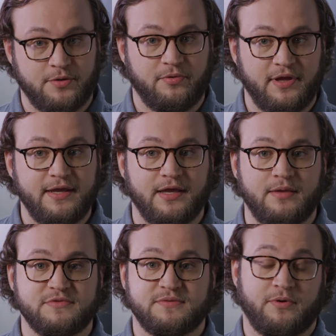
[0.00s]
AAA
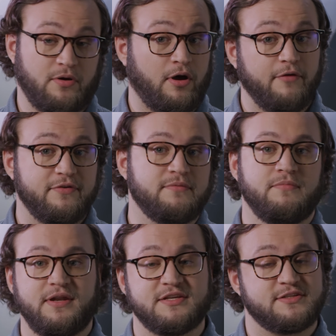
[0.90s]
games, but often
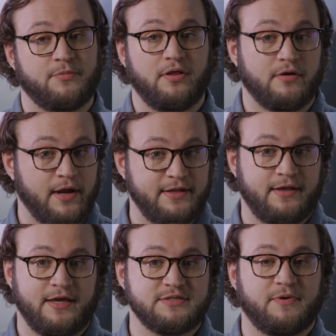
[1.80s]
many smaller ID
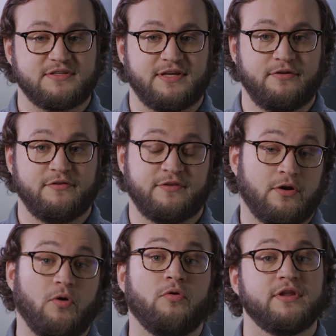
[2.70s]
at Xbox titles that
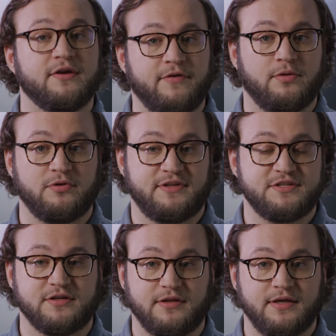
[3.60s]
are only available
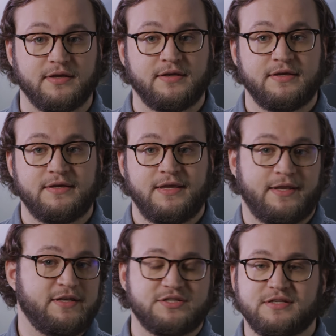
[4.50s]
digitally.
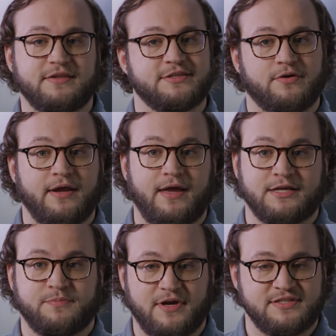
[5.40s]
In addition to these great
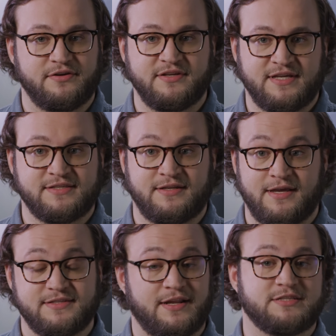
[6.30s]
Xbox Series X and
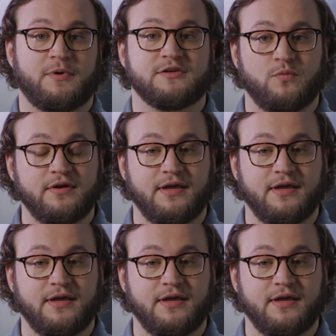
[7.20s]
S and Xbox One